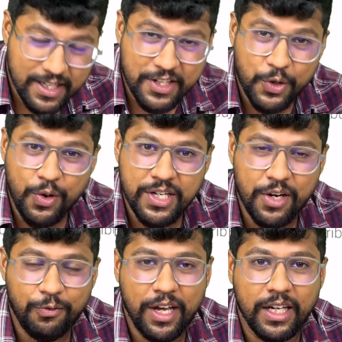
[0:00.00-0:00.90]

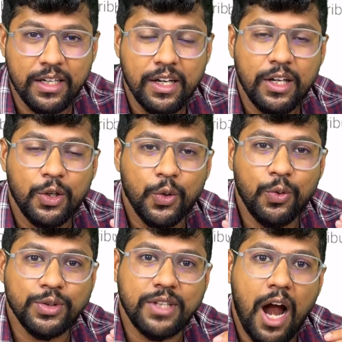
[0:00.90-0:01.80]
situation where
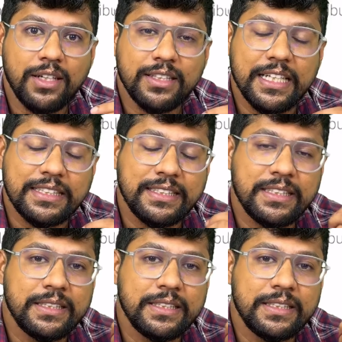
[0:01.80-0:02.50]
you start guessing